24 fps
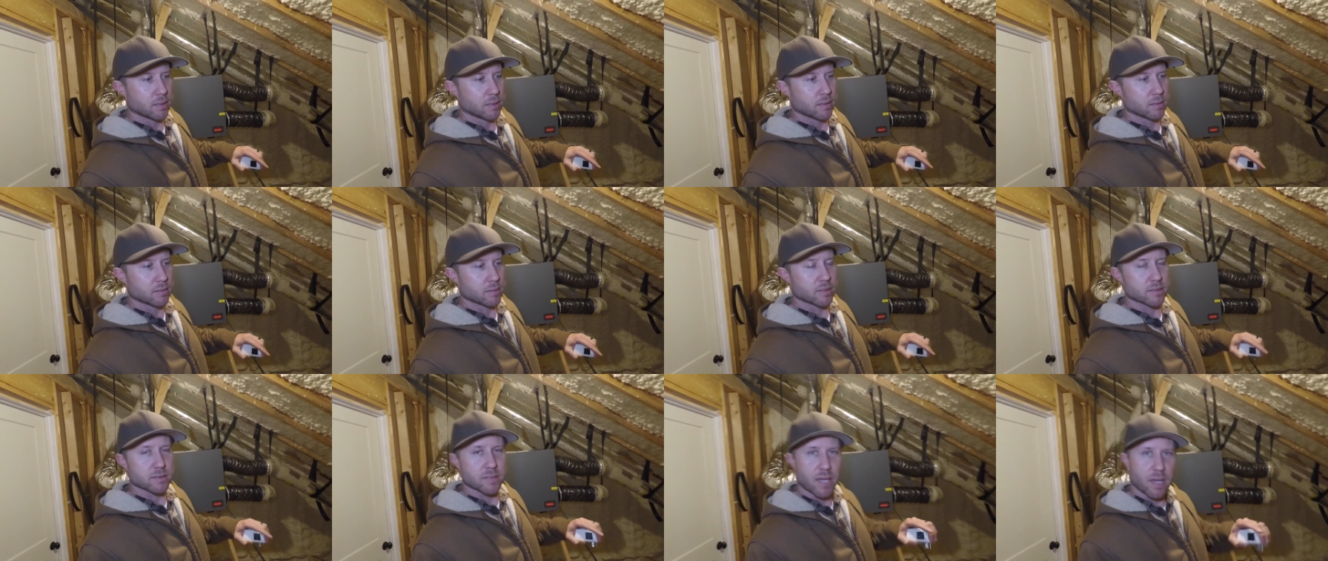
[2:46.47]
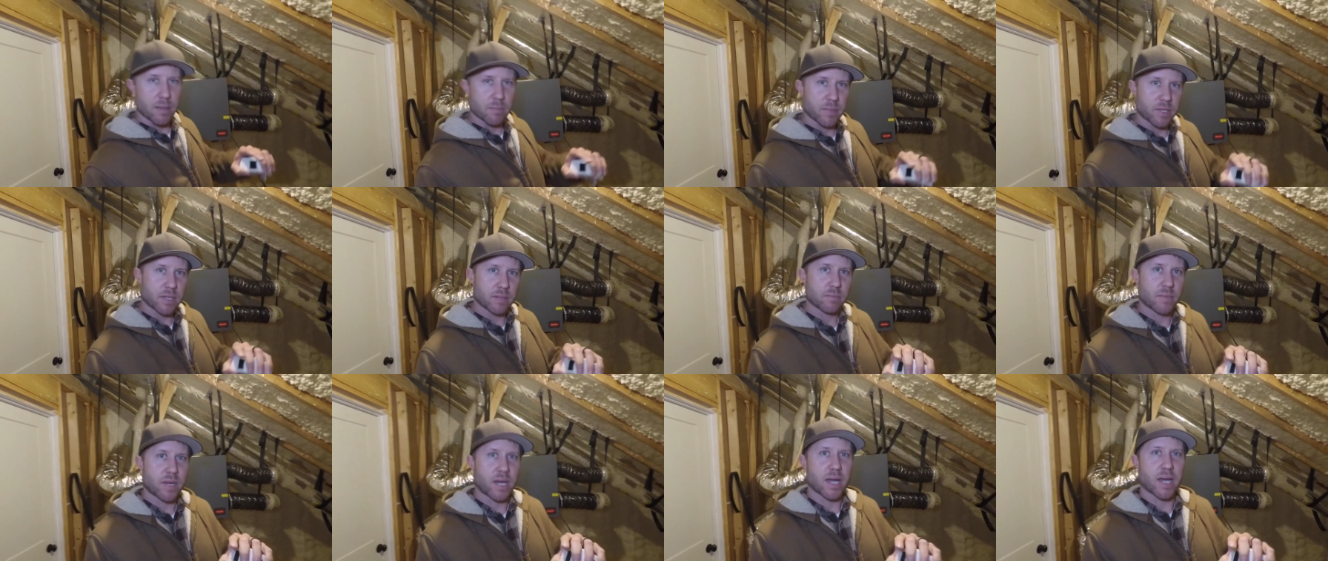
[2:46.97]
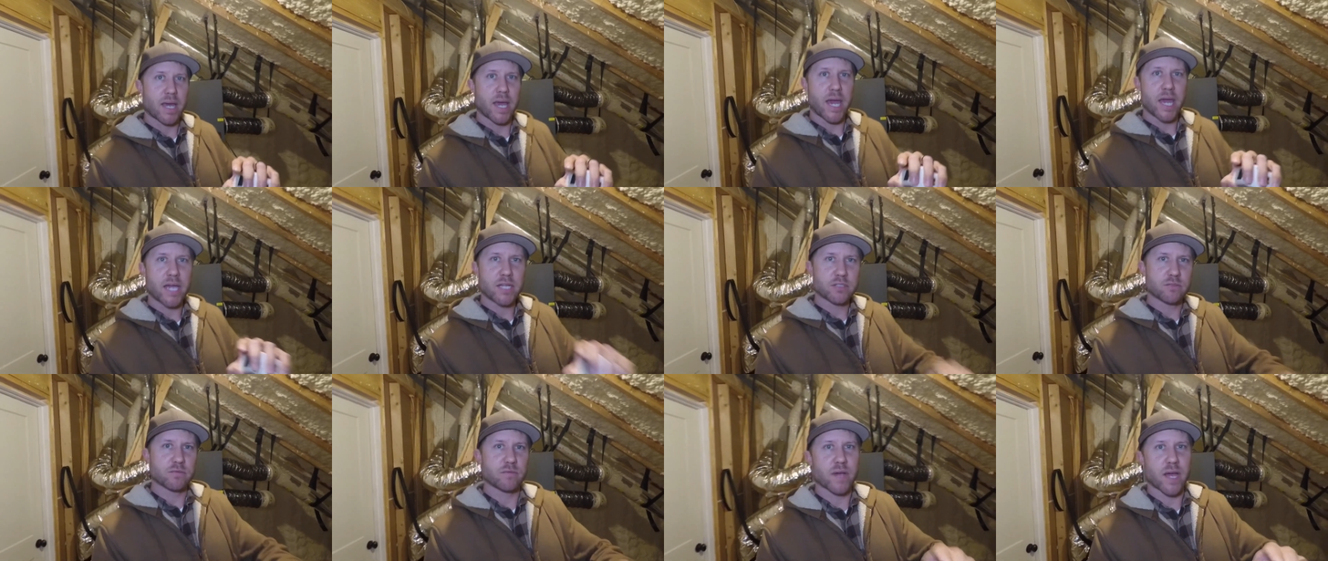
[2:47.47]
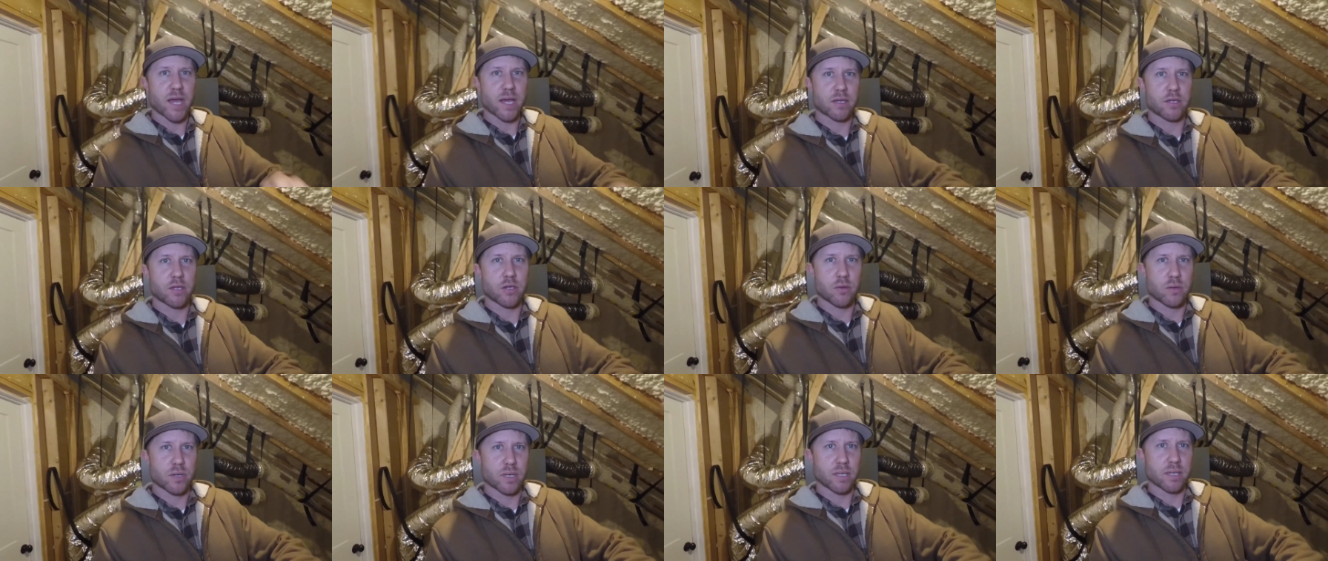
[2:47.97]
Does that mean my HVAC
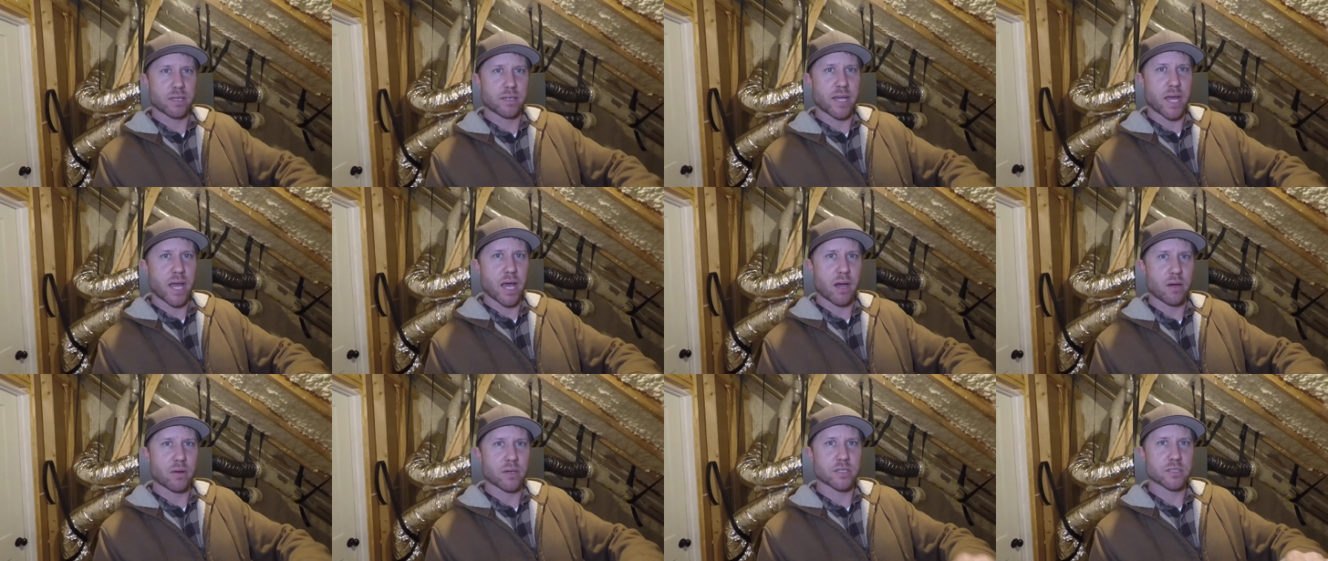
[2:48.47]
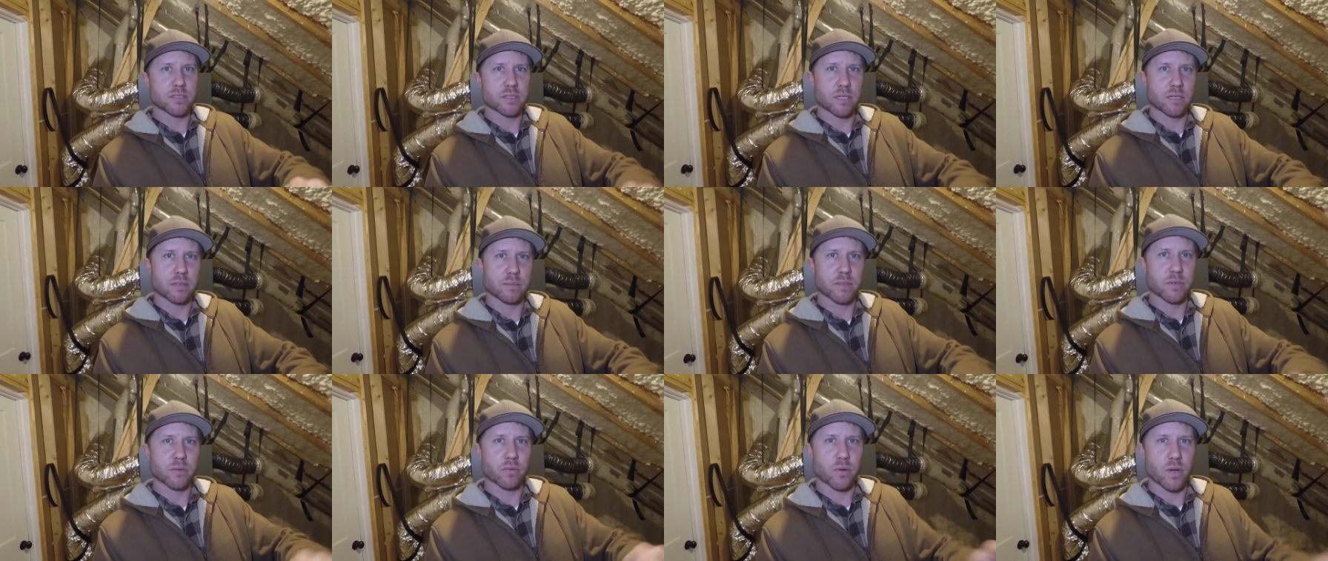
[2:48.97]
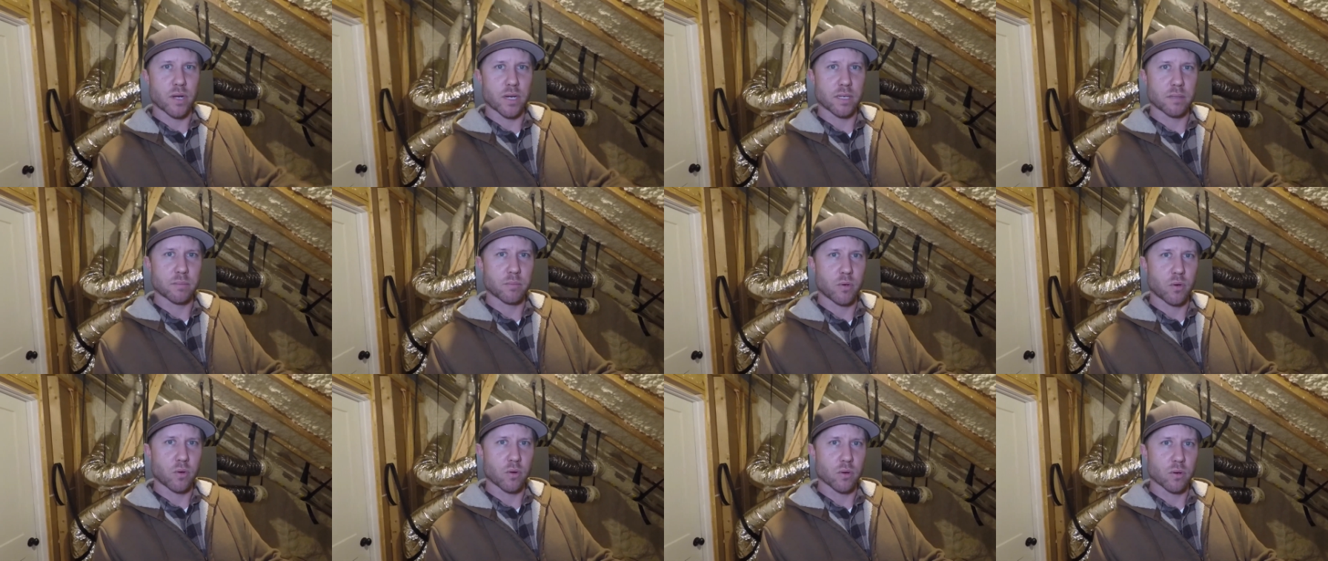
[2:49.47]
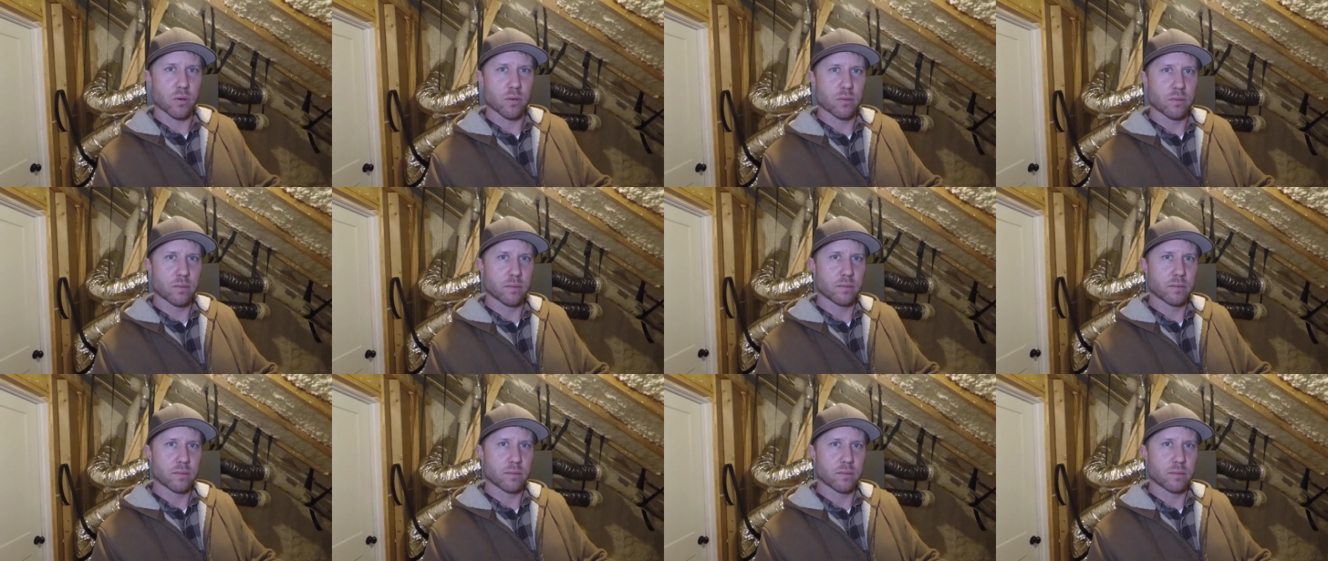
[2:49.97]
unit now is going to be running more?